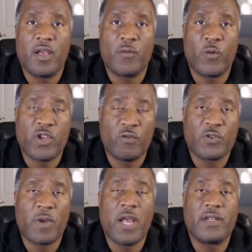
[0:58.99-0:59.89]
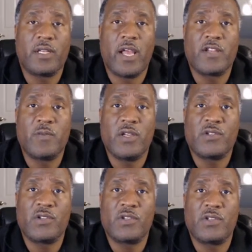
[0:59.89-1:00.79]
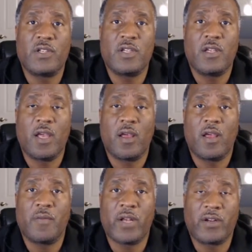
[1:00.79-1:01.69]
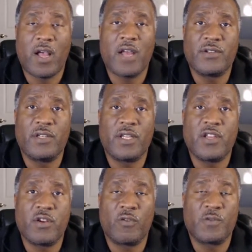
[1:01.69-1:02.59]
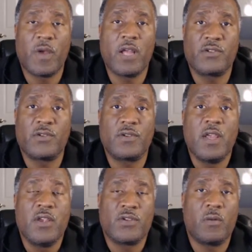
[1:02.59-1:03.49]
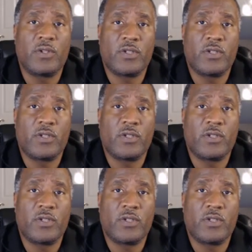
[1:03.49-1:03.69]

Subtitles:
when you respond to classmates, just the amount of content in your responses. So I wanted